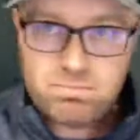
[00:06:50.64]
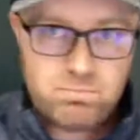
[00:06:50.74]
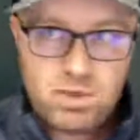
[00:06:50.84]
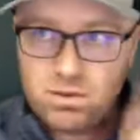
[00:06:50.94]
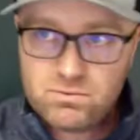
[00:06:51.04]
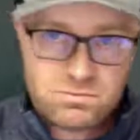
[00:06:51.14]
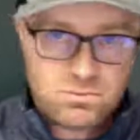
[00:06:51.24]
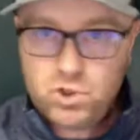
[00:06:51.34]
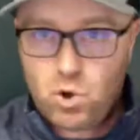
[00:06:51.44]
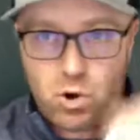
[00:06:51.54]
Bill,
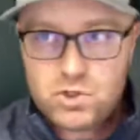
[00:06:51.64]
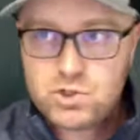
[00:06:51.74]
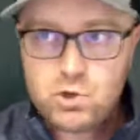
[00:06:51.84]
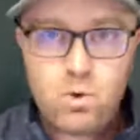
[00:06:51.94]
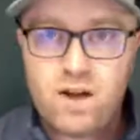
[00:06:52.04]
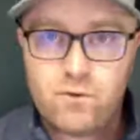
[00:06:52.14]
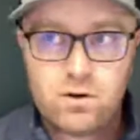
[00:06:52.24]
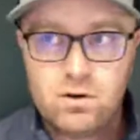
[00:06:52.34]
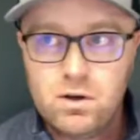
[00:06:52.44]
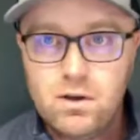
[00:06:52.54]
George,
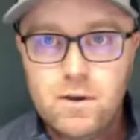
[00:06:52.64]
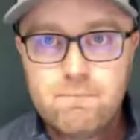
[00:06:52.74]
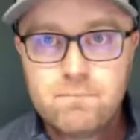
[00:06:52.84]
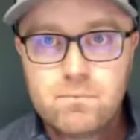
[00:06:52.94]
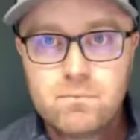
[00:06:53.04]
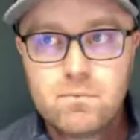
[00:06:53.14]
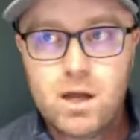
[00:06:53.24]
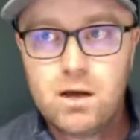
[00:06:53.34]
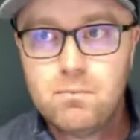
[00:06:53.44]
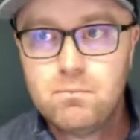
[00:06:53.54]
whoever,
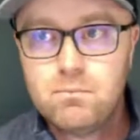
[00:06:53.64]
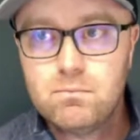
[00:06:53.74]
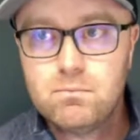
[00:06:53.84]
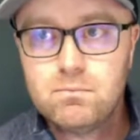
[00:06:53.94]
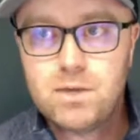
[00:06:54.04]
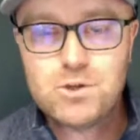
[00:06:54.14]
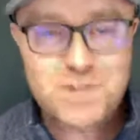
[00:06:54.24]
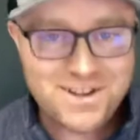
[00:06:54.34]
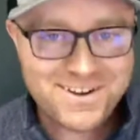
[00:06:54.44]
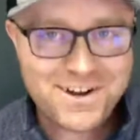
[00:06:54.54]
I
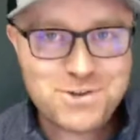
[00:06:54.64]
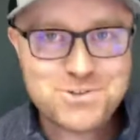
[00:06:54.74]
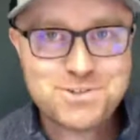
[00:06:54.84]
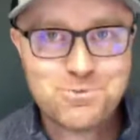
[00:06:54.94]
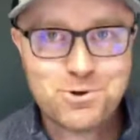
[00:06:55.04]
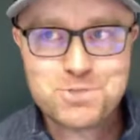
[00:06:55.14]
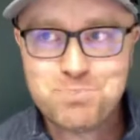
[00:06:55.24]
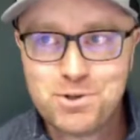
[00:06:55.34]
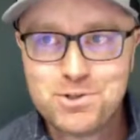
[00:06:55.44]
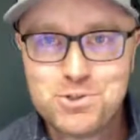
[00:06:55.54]
use the words
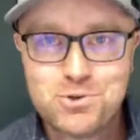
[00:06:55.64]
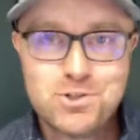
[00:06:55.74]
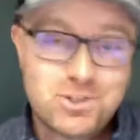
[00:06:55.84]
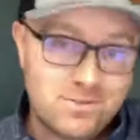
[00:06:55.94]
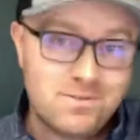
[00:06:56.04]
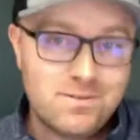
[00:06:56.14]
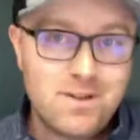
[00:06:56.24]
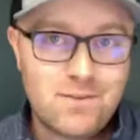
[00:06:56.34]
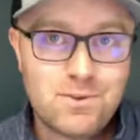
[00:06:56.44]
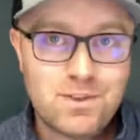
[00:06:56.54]
Bill and George,
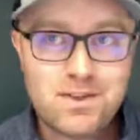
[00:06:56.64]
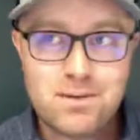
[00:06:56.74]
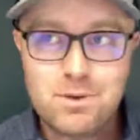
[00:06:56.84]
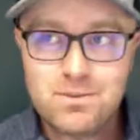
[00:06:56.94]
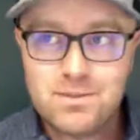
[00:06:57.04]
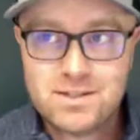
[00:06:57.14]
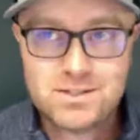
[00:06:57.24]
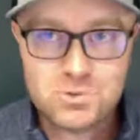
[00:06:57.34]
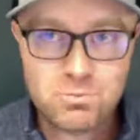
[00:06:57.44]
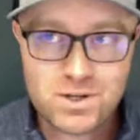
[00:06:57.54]
not even thinking about that's
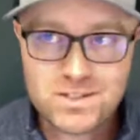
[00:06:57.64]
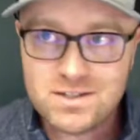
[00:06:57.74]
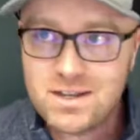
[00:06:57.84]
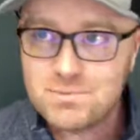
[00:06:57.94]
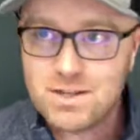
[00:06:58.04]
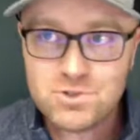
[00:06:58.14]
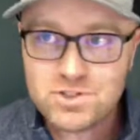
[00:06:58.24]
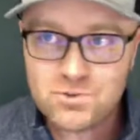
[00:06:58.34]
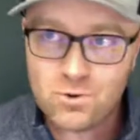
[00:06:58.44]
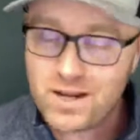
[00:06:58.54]
two president names. I was
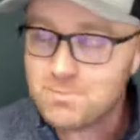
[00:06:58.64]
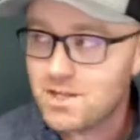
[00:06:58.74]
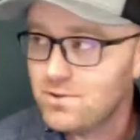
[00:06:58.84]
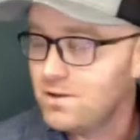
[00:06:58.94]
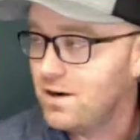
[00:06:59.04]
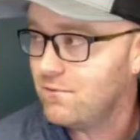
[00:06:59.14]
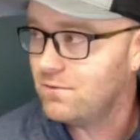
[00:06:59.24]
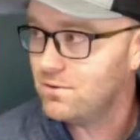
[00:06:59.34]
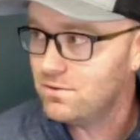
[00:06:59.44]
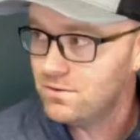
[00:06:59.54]
just throwing names out there
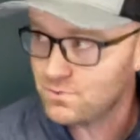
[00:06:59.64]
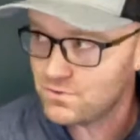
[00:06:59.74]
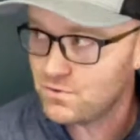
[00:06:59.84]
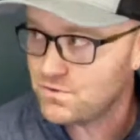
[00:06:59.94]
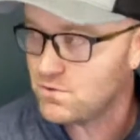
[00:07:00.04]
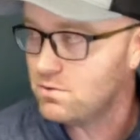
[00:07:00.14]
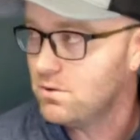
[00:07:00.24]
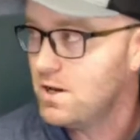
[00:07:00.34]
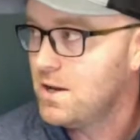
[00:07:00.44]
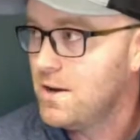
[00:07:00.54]
after those first few.
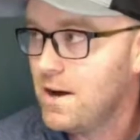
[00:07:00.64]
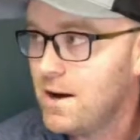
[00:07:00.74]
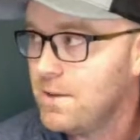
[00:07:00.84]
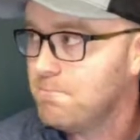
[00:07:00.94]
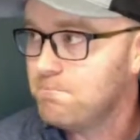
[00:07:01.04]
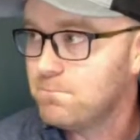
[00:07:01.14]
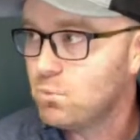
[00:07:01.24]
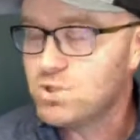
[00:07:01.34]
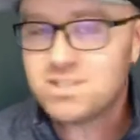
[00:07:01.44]
We're just